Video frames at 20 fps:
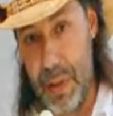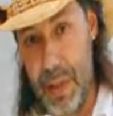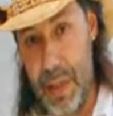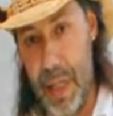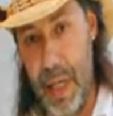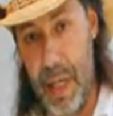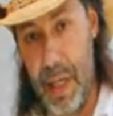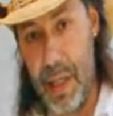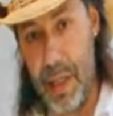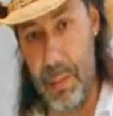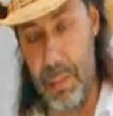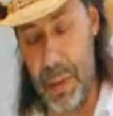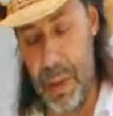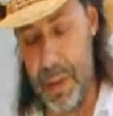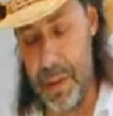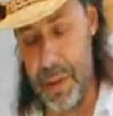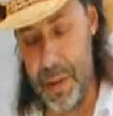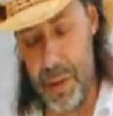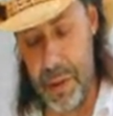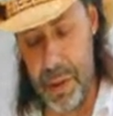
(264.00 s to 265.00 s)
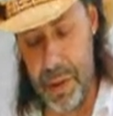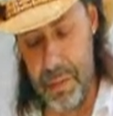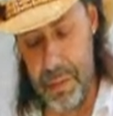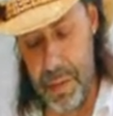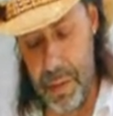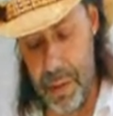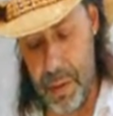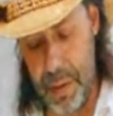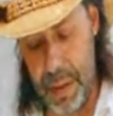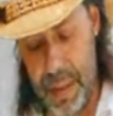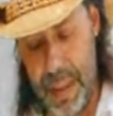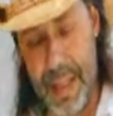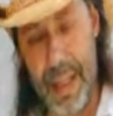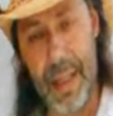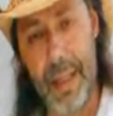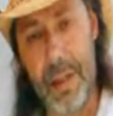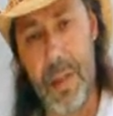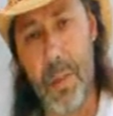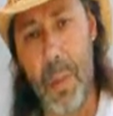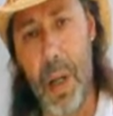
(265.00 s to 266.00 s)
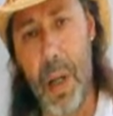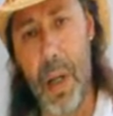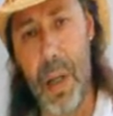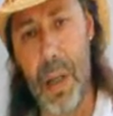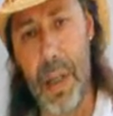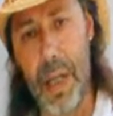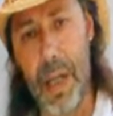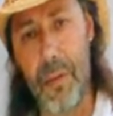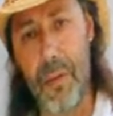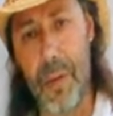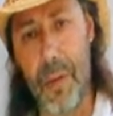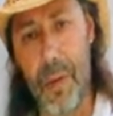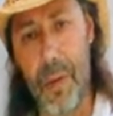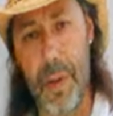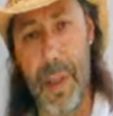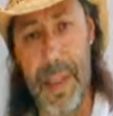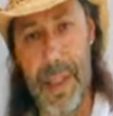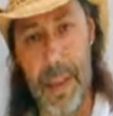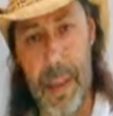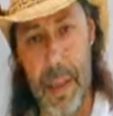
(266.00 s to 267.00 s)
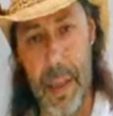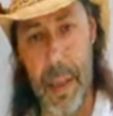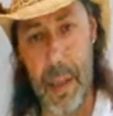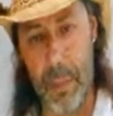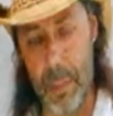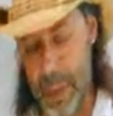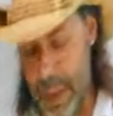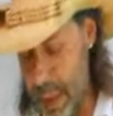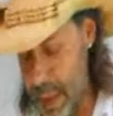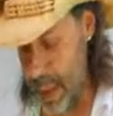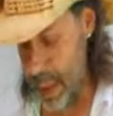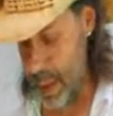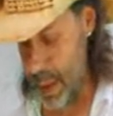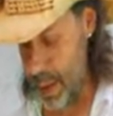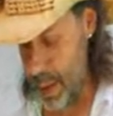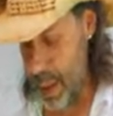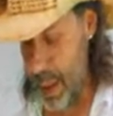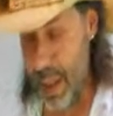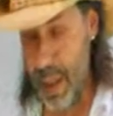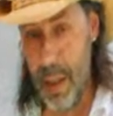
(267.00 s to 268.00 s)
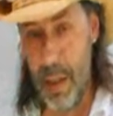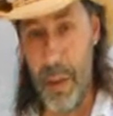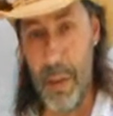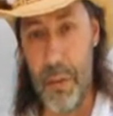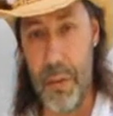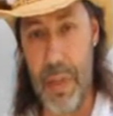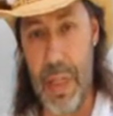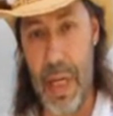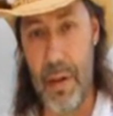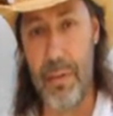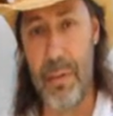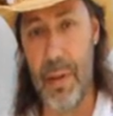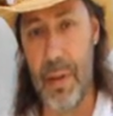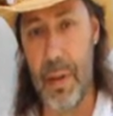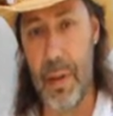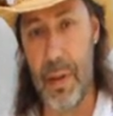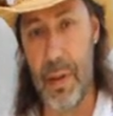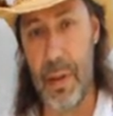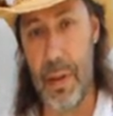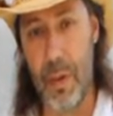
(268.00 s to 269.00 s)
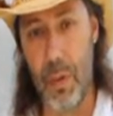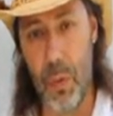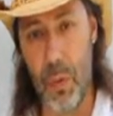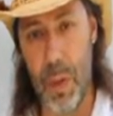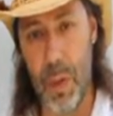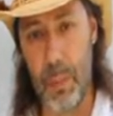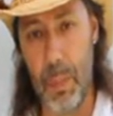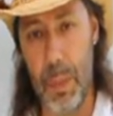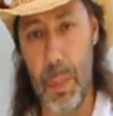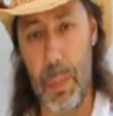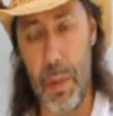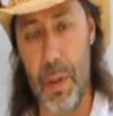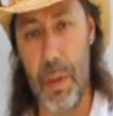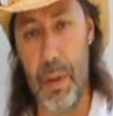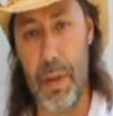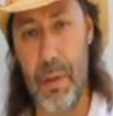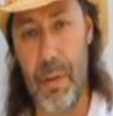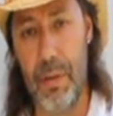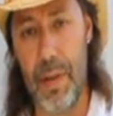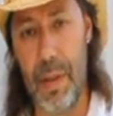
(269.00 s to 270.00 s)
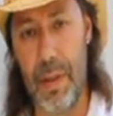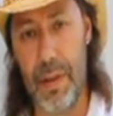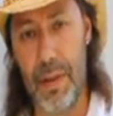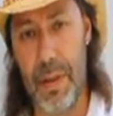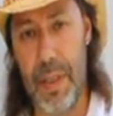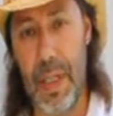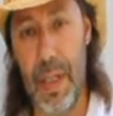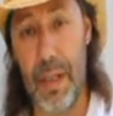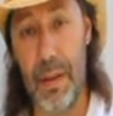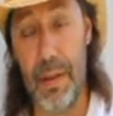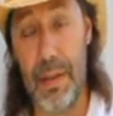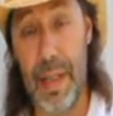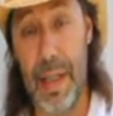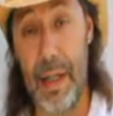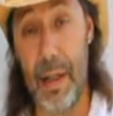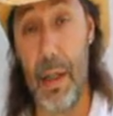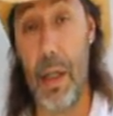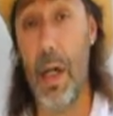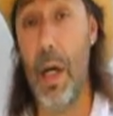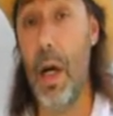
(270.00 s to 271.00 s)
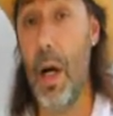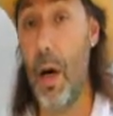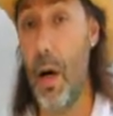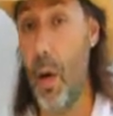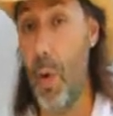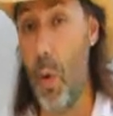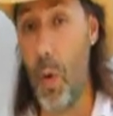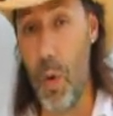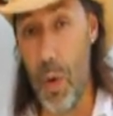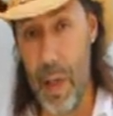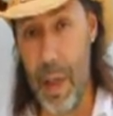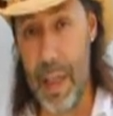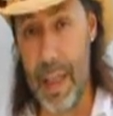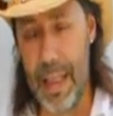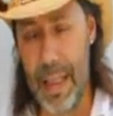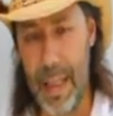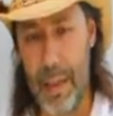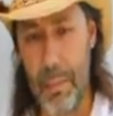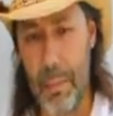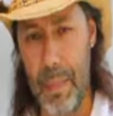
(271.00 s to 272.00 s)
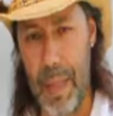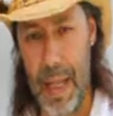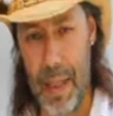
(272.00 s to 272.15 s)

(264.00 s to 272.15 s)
with this handy plunger if you don't cut it small enough or it needs a helping hand. You definitely don't want to be putting your fingers down there or anything